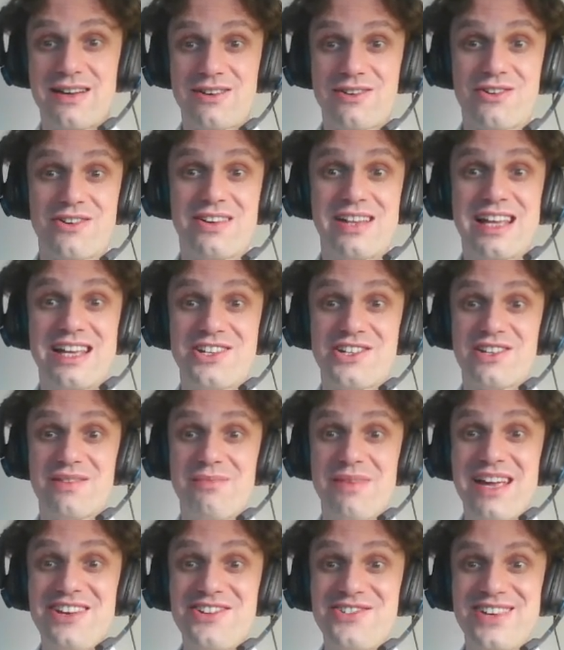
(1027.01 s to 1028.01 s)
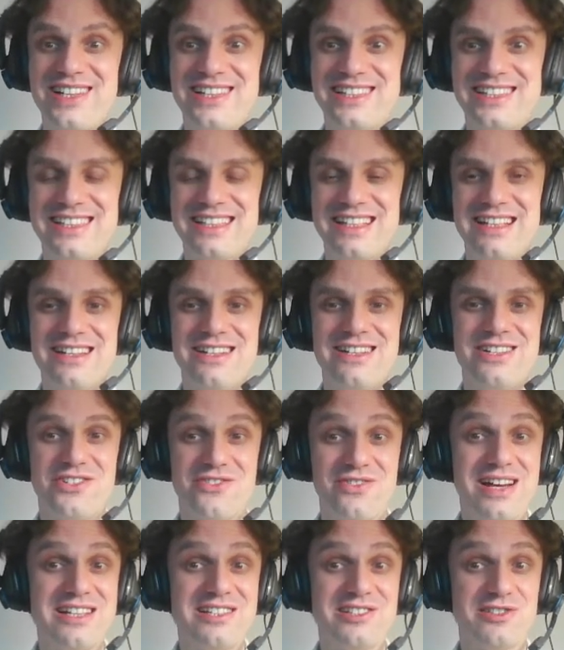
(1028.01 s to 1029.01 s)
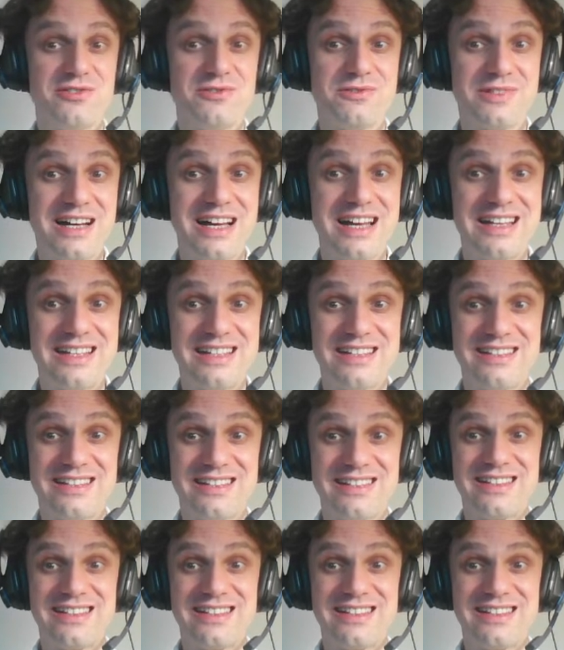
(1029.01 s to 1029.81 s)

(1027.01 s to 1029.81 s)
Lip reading: correlation matrix, tries to find